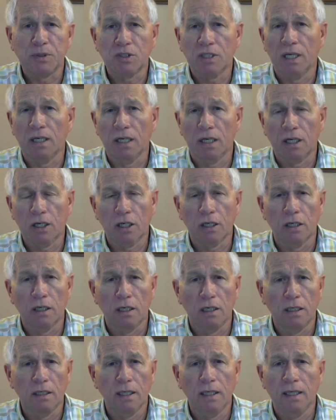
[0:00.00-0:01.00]
can
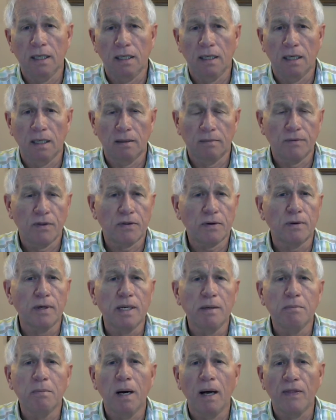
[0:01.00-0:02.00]
occur in a
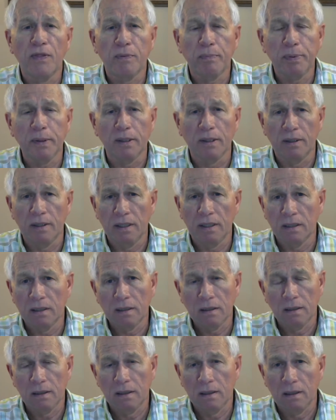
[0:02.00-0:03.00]
3-month
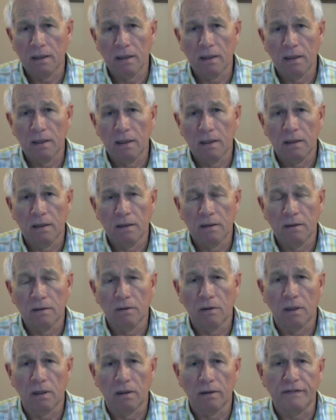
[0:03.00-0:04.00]
period
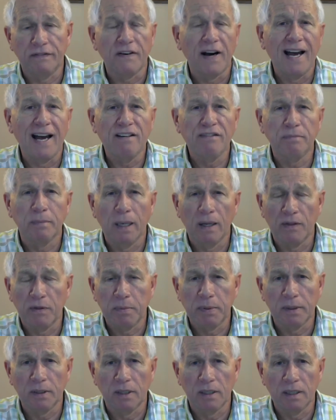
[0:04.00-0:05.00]
or a
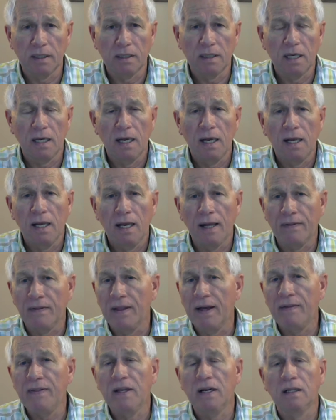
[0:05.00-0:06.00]
5-month period, and
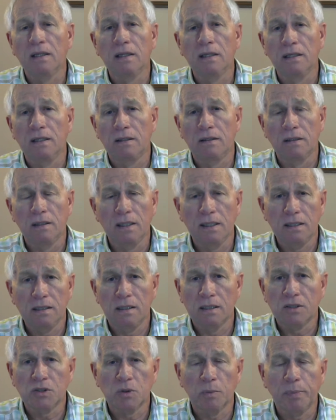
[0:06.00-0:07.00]
then they'll literally
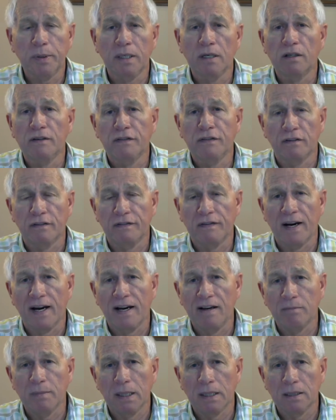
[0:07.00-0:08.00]
disappear for
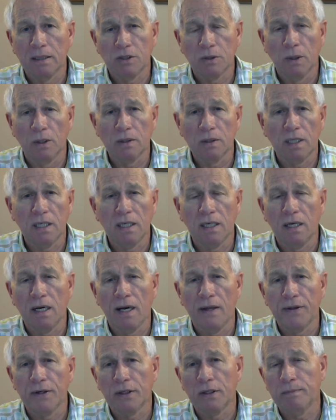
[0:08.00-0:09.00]
5 months. You won't get
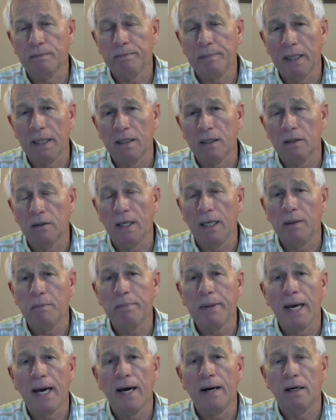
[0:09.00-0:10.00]
another pink-green
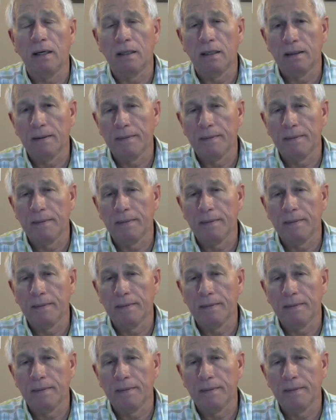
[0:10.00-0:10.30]
pattern.